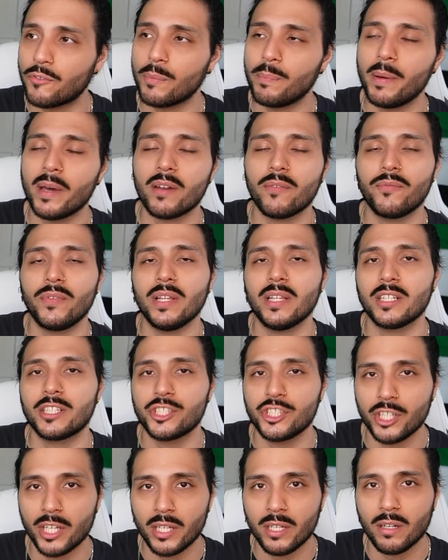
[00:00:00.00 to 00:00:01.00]
pedophilic
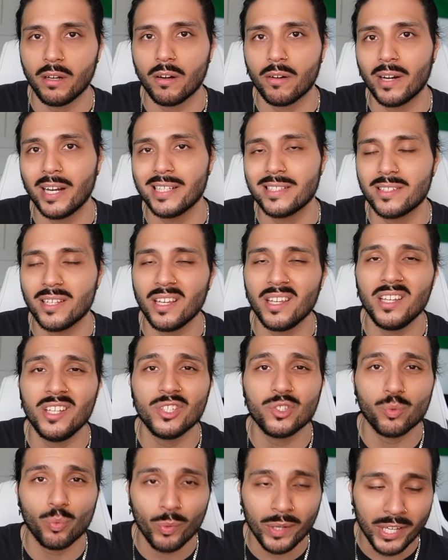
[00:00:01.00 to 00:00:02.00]
shit, all right? Saying he's
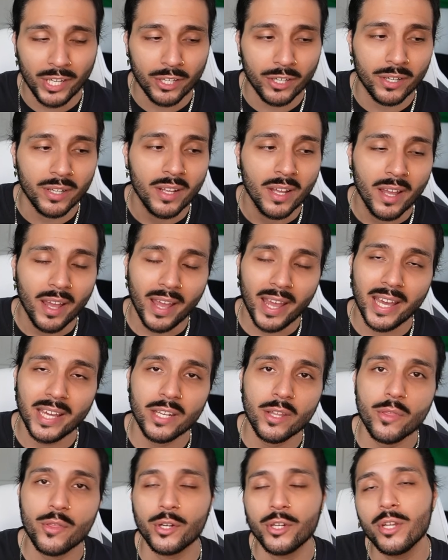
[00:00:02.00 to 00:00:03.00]
weird, and
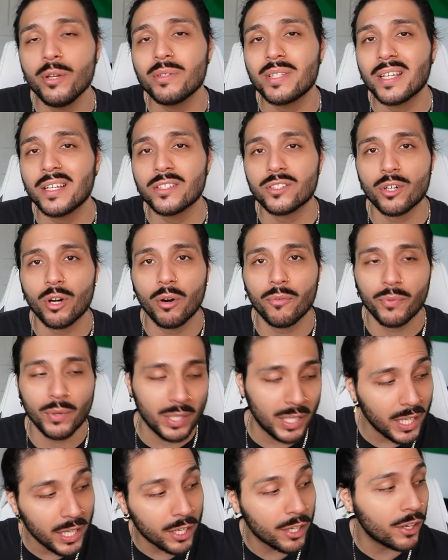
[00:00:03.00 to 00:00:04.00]
they're using his girlfriend
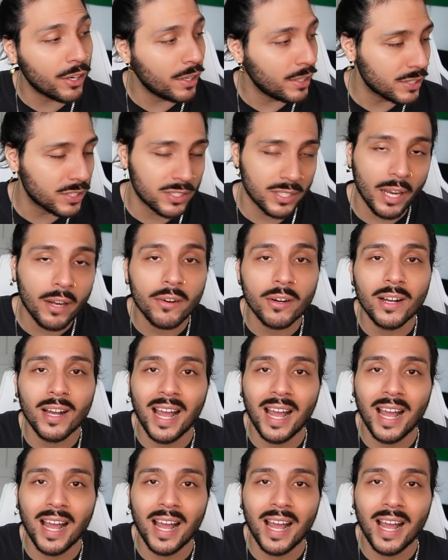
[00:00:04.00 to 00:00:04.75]
here, Sarah,